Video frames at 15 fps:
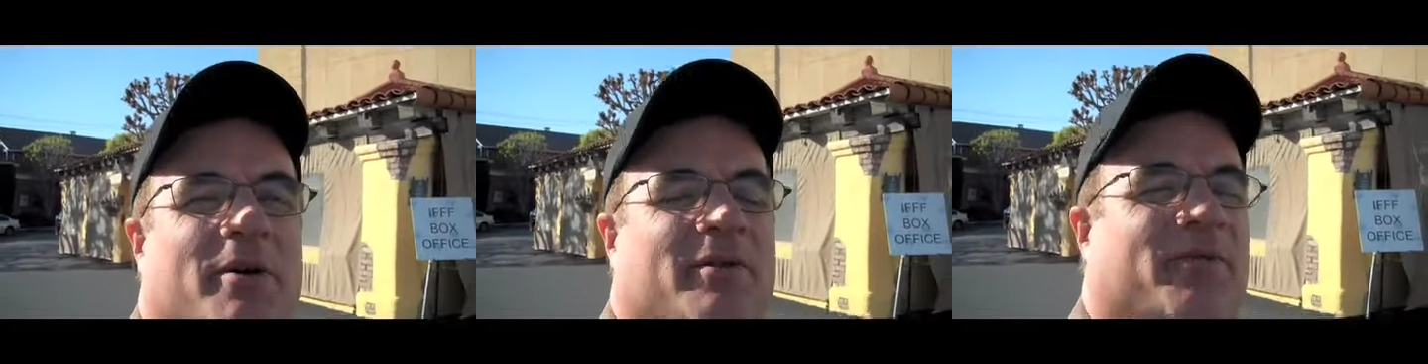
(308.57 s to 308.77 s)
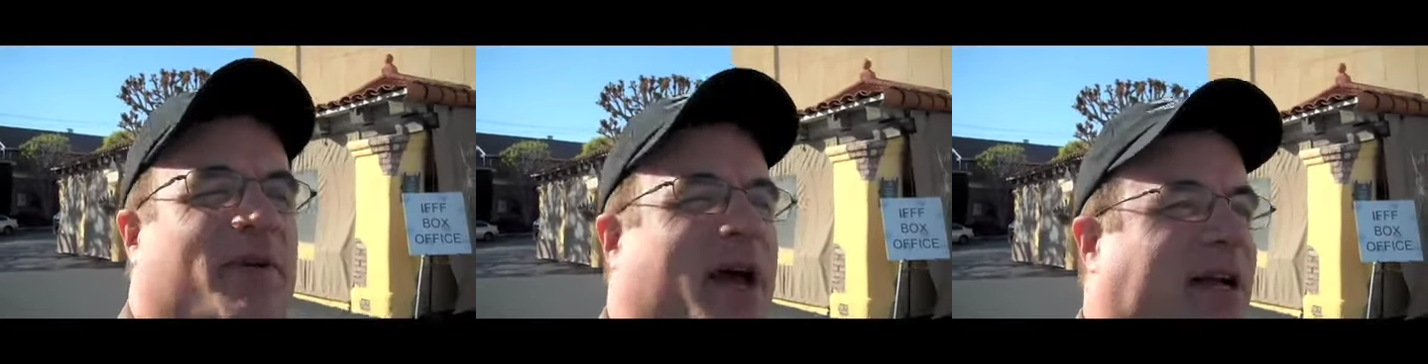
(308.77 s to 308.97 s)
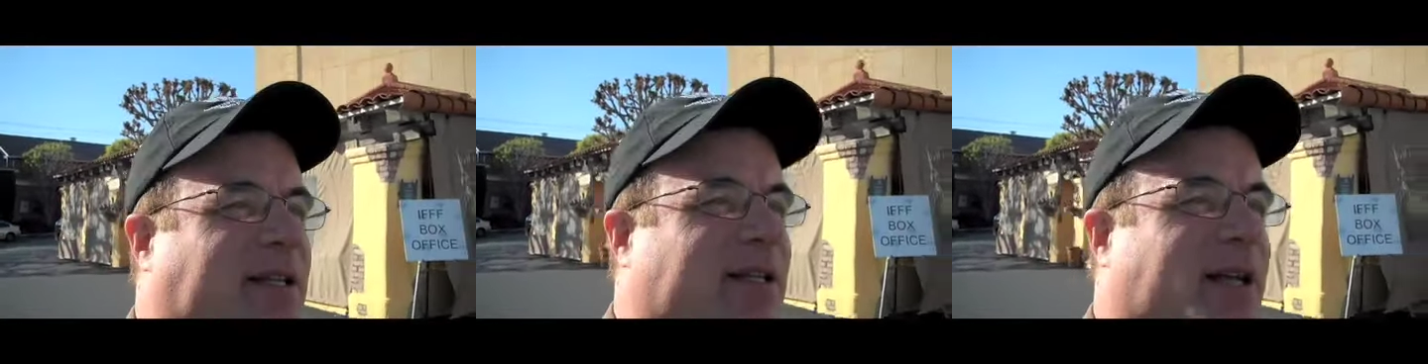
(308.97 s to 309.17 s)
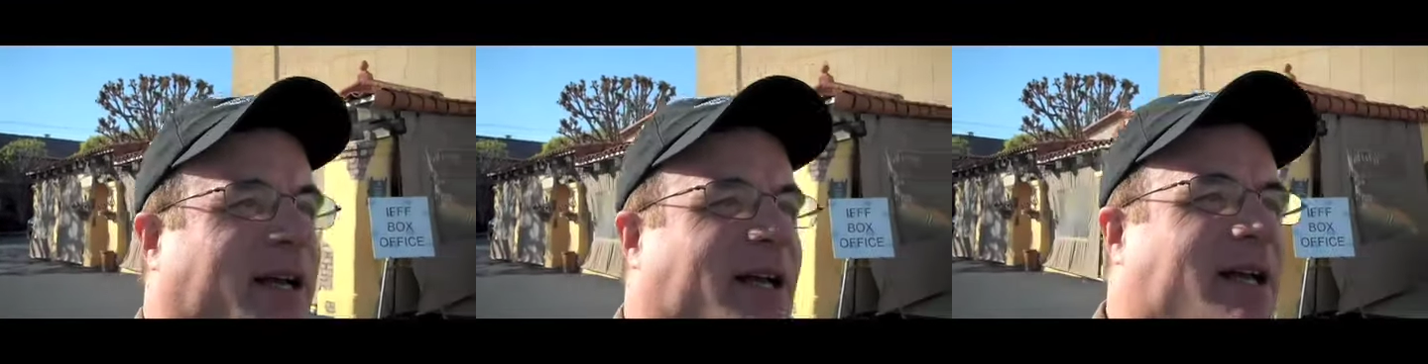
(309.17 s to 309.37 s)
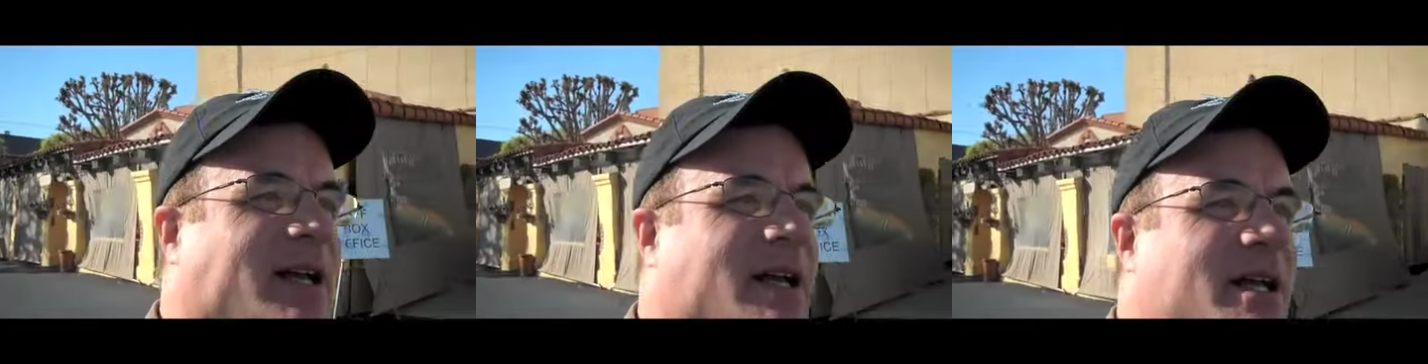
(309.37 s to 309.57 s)
In fact,
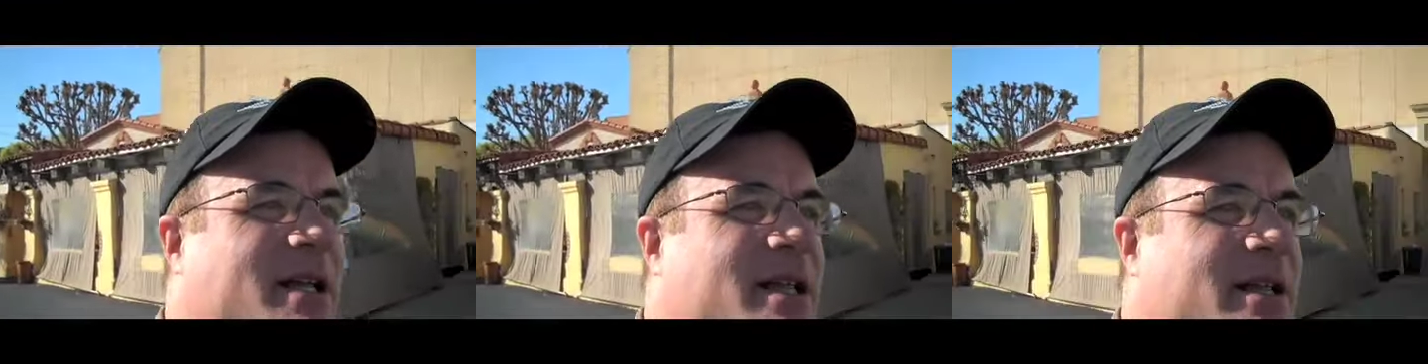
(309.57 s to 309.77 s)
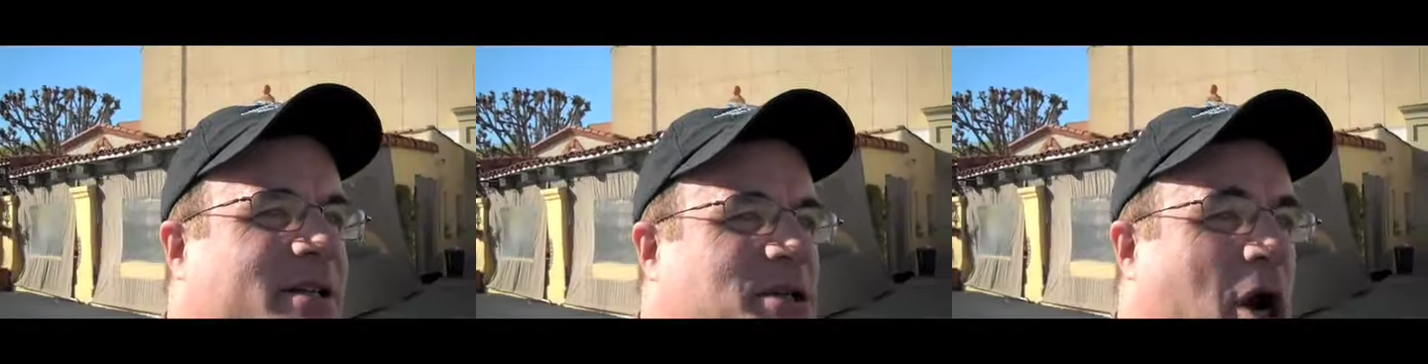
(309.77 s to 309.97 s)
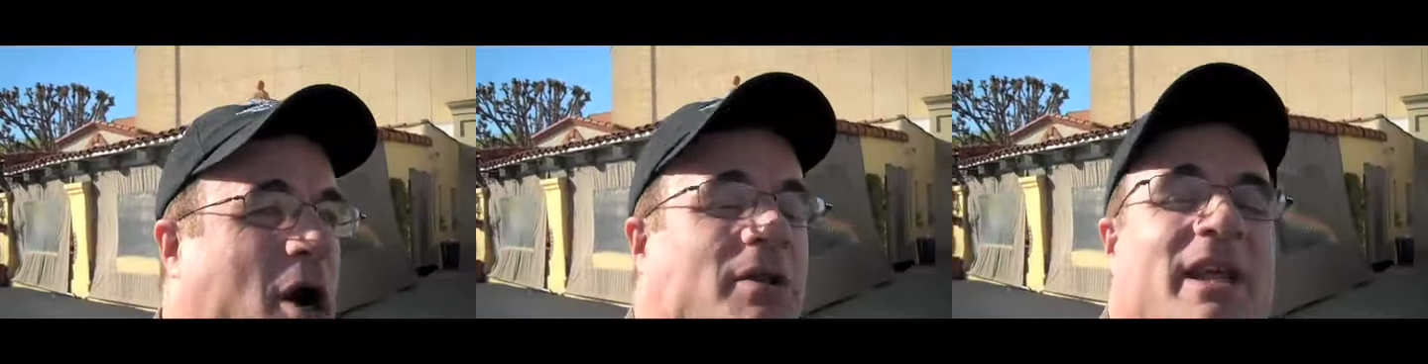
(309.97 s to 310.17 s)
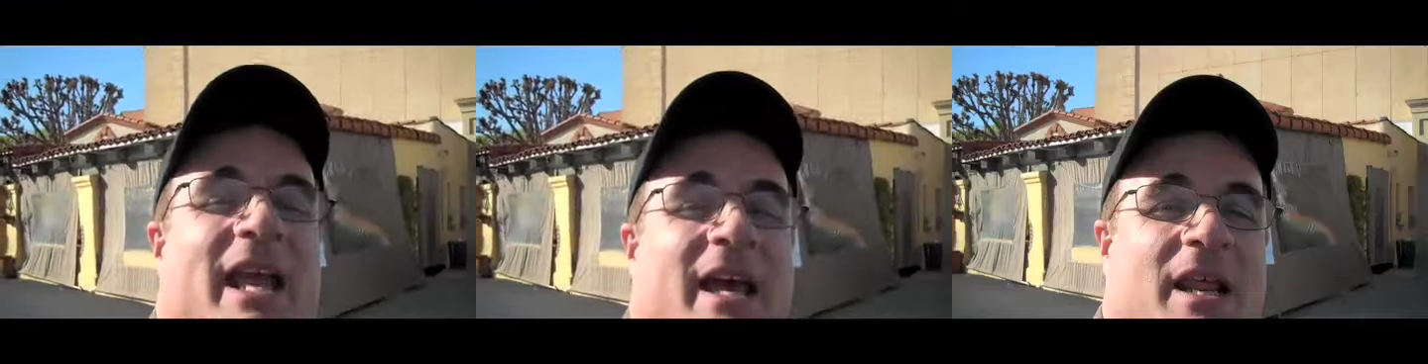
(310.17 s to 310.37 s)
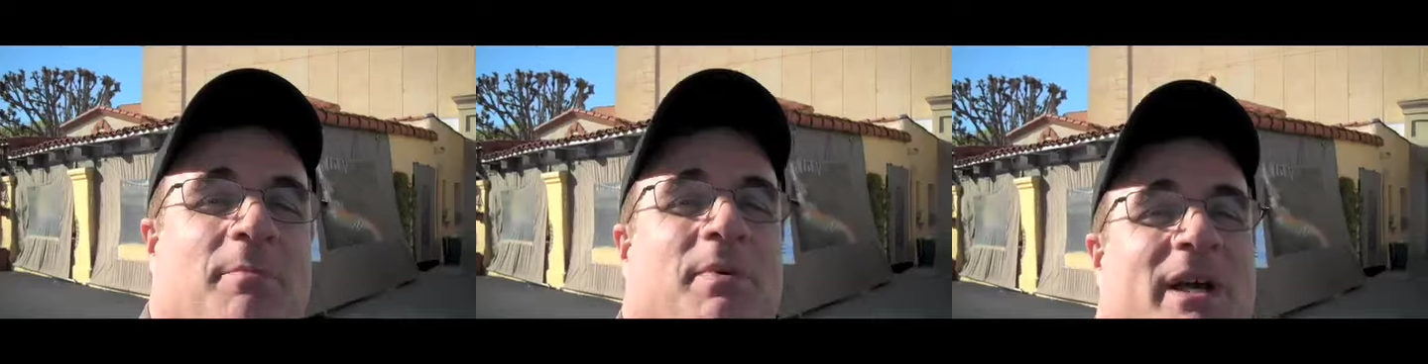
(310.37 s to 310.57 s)
uh, there's
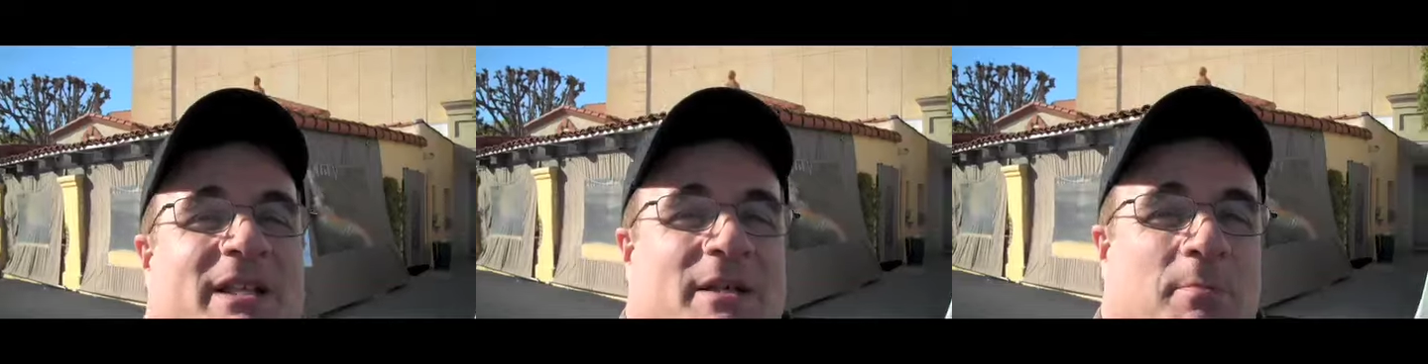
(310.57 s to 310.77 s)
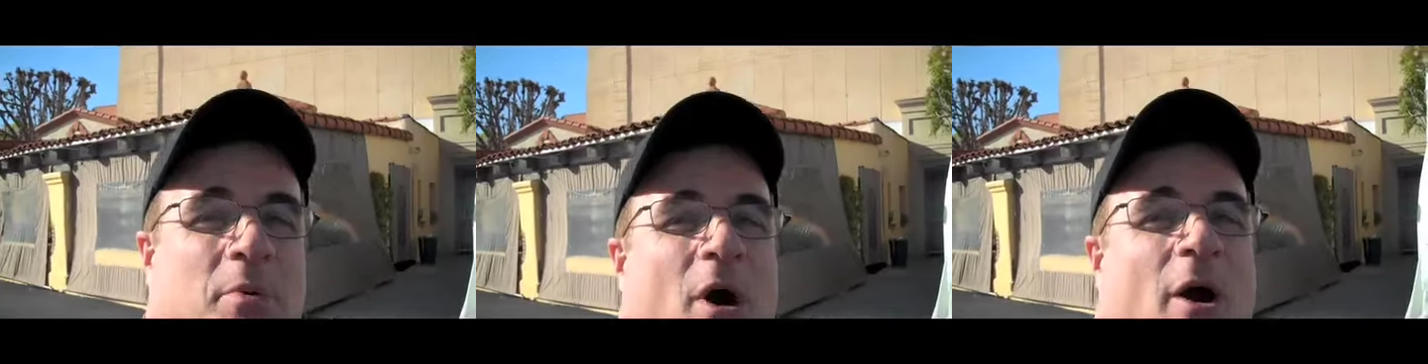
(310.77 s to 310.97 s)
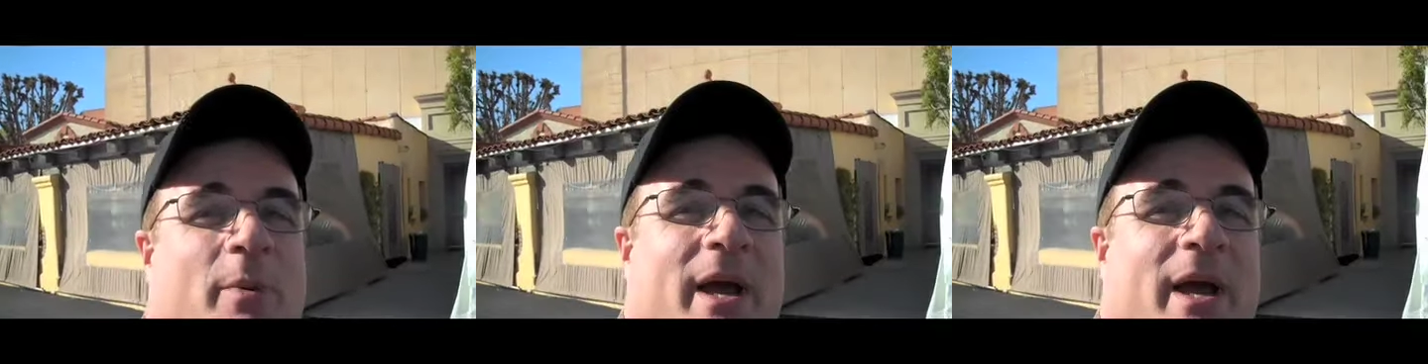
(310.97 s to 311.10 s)
hardly any place to park.